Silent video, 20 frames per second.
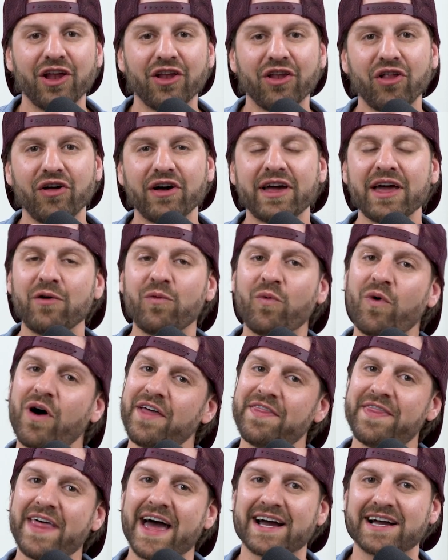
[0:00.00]
Look at
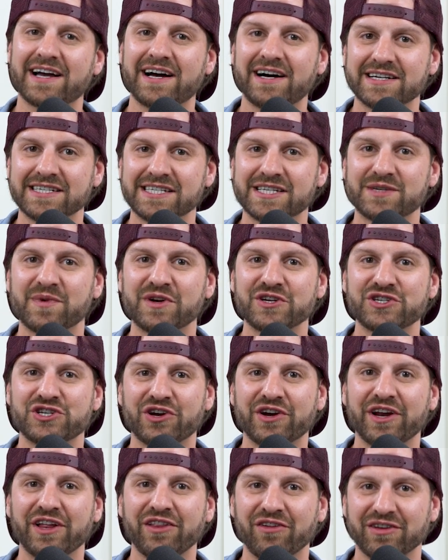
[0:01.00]
what that customer
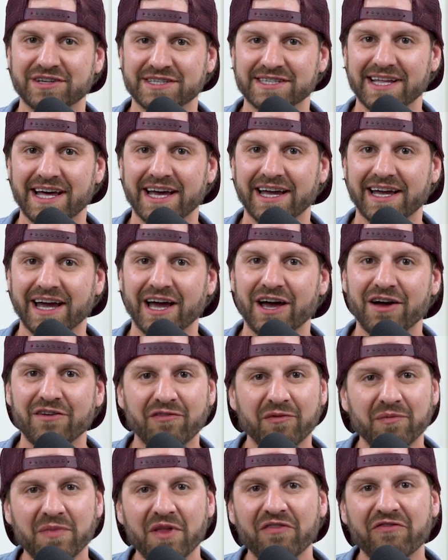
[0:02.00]
journey looks like
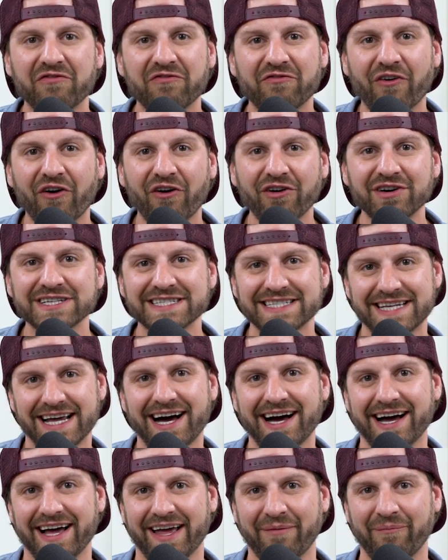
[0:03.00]
from the first
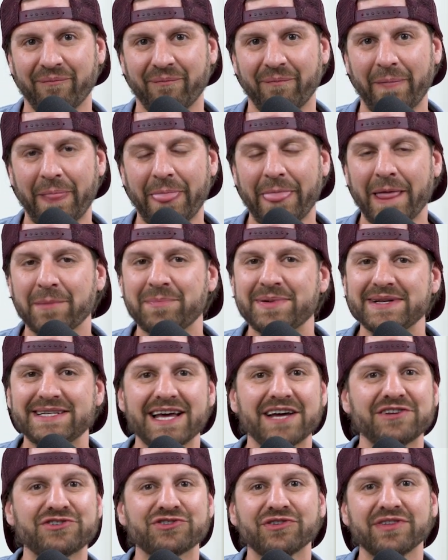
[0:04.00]
time a
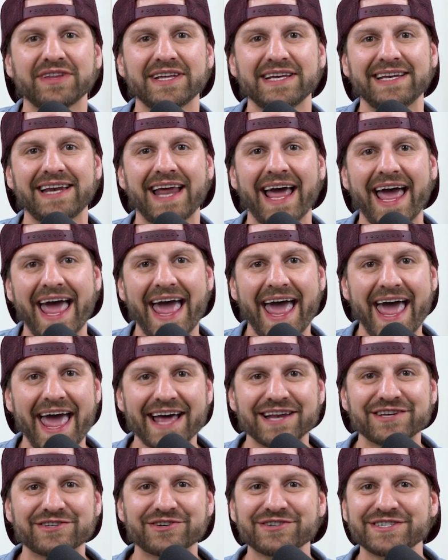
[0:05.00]
potential lead
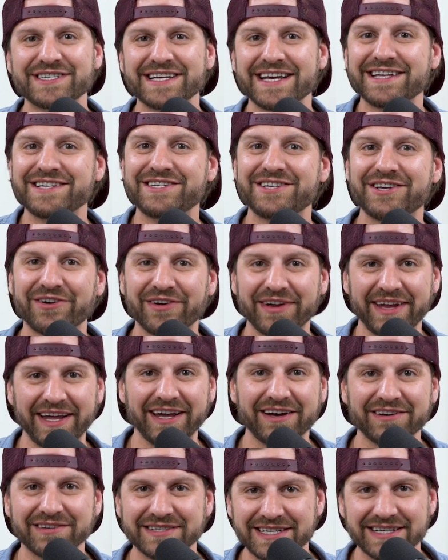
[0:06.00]
enters into your
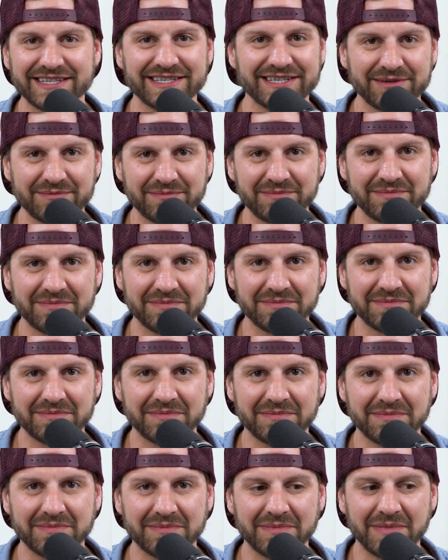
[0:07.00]
ecosystem
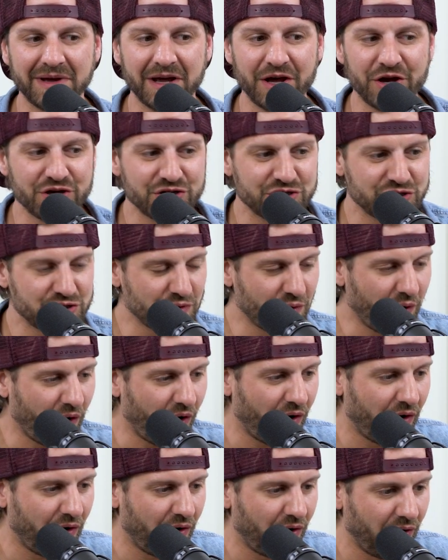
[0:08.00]
to
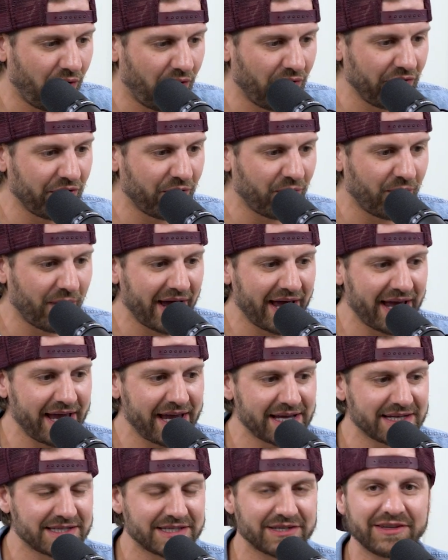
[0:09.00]
all the
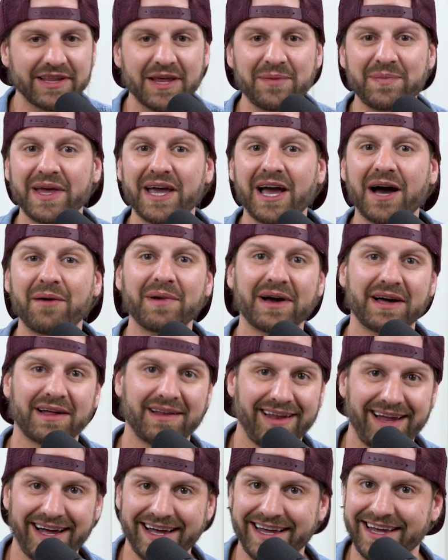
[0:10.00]
way until they become a
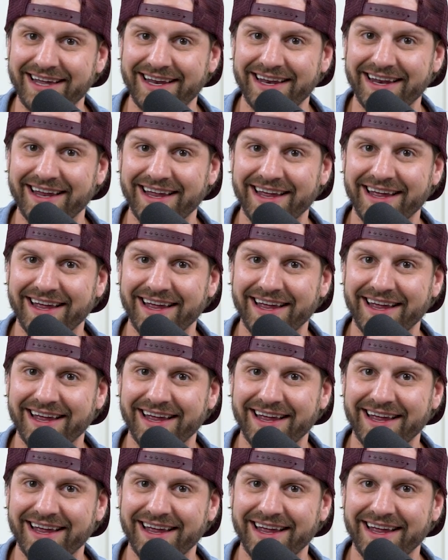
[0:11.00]
client